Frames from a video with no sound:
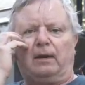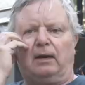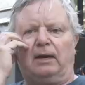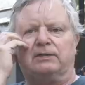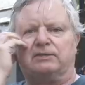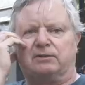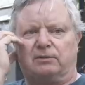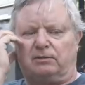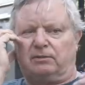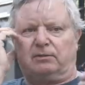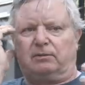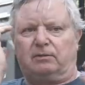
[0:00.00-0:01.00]
it's
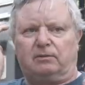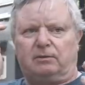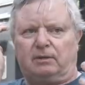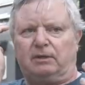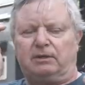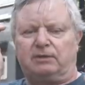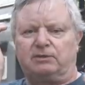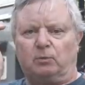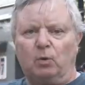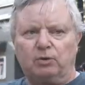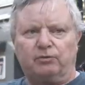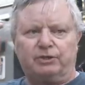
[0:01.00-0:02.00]
a
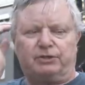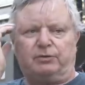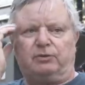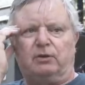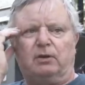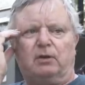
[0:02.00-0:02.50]
water issue.